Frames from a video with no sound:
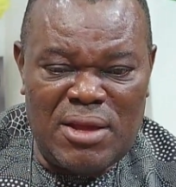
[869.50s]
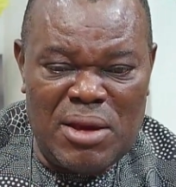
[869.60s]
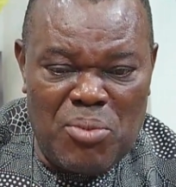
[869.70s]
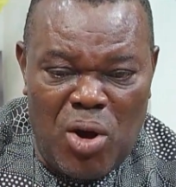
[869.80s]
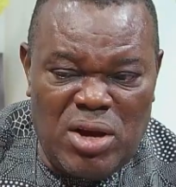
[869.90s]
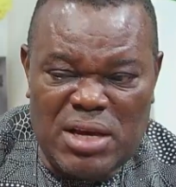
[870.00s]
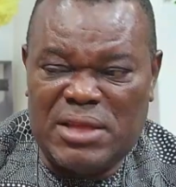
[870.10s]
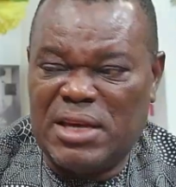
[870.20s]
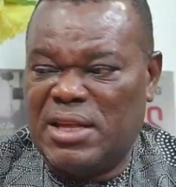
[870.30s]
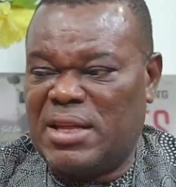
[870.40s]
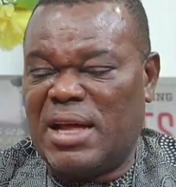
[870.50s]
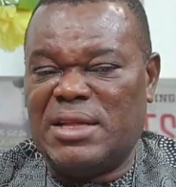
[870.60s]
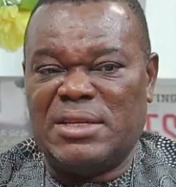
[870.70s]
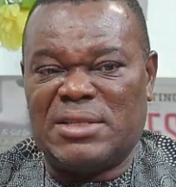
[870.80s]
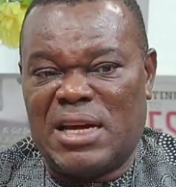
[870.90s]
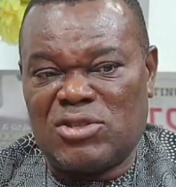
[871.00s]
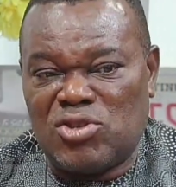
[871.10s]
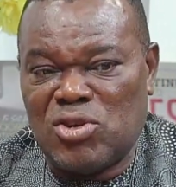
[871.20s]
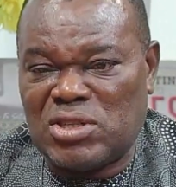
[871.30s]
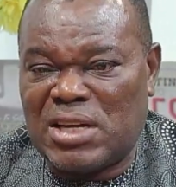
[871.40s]
more he dilly-dallies and
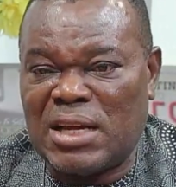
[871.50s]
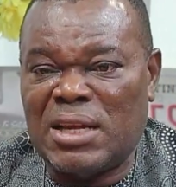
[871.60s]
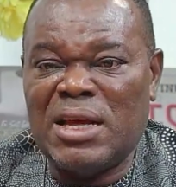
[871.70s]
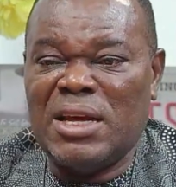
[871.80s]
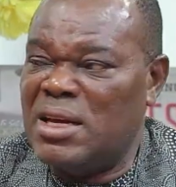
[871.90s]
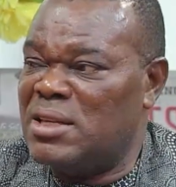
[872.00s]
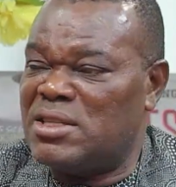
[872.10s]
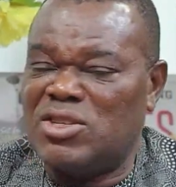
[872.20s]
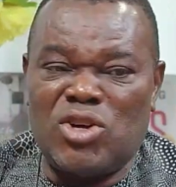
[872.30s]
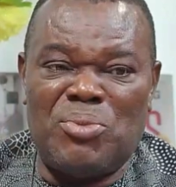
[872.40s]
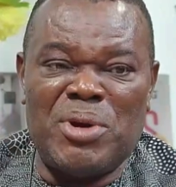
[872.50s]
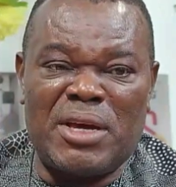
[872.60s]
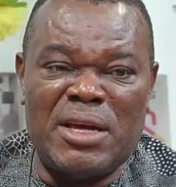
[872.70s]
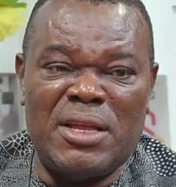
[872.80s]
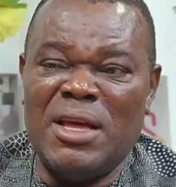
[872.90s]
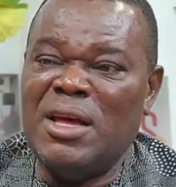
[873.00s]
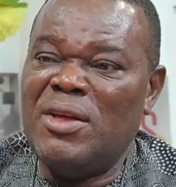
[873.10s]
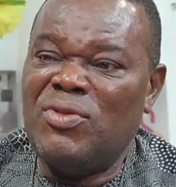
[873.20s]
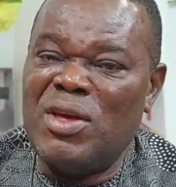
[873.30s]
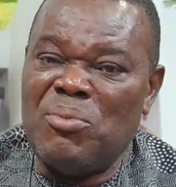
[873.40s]
slows down in decision making,
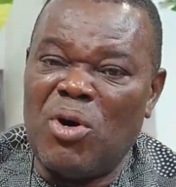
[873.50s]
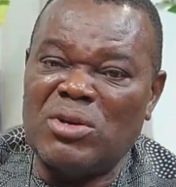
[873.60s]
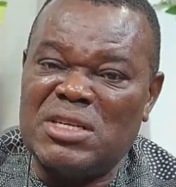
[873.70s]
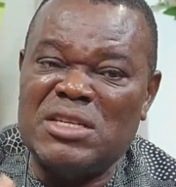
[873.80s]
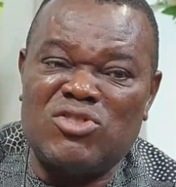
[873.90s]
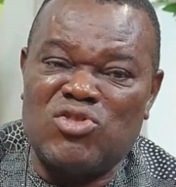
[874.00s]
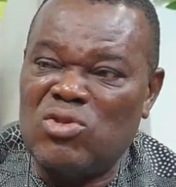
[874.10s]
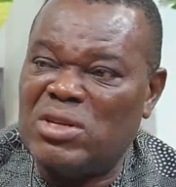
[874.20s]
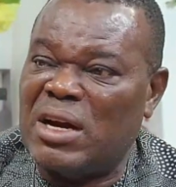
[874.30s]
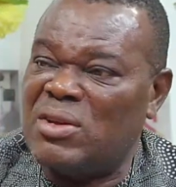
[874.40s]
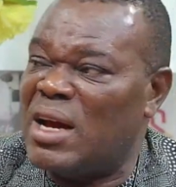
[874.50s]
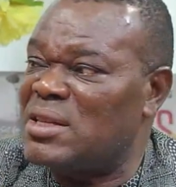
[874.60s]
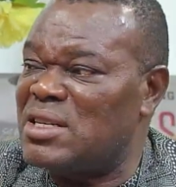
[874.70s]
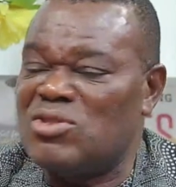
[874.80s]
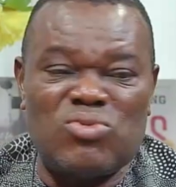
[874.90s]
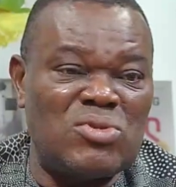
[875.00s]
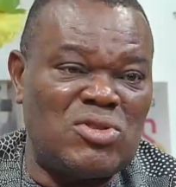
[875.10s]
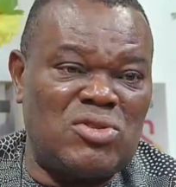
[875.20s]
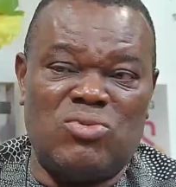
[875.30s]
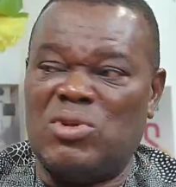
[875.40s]
the more things slow down and things will
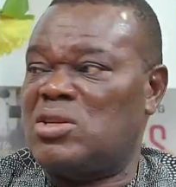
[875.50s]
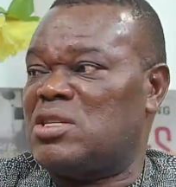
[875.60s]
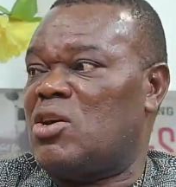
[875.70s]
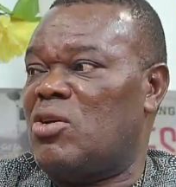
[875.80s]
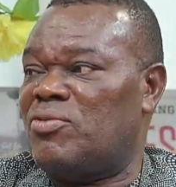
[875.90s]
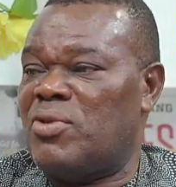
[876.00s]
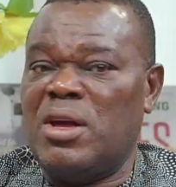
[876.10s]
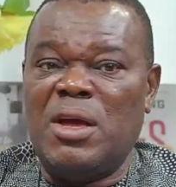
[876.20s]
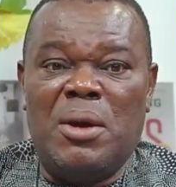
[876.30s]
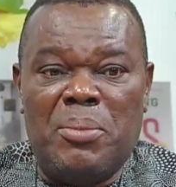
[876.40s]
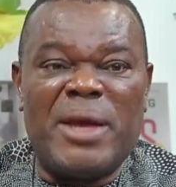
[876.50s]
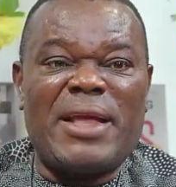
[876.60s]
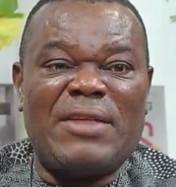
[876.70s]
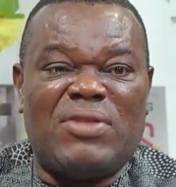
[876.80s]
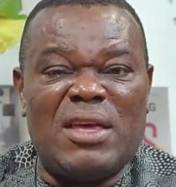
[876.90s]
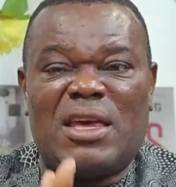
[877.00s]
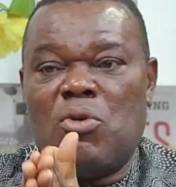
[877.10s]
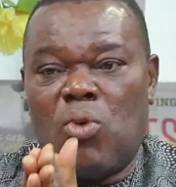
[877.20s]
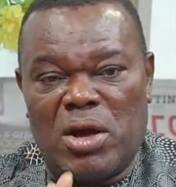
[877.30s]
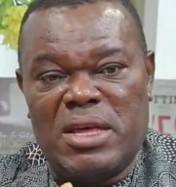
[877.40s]
not take off. But I think in
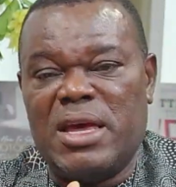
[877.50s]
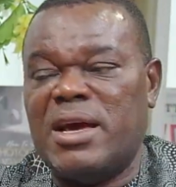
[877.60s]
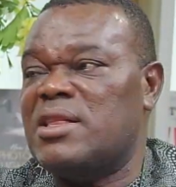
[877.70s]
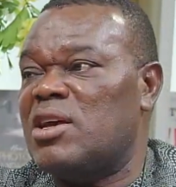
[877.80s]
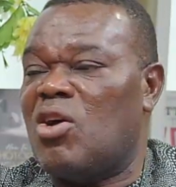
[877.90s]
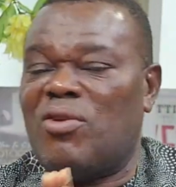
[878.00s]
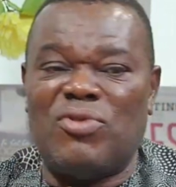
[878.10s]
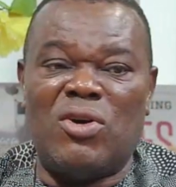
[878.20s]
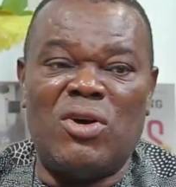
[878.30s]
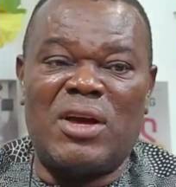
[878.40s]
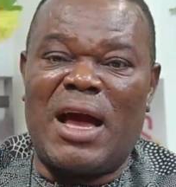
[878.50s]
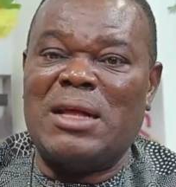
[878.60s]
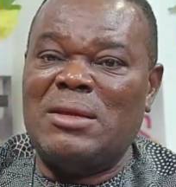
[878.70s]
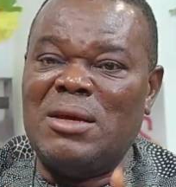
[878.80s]
1 year, the governor can